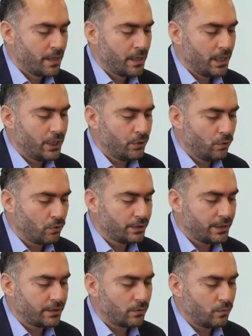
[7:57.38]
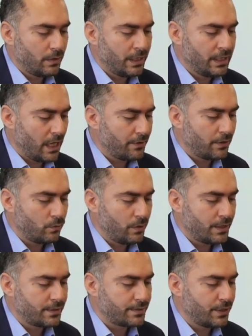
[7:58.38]
In other
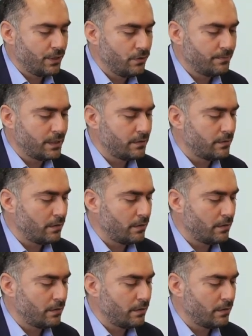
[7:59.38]
words, humans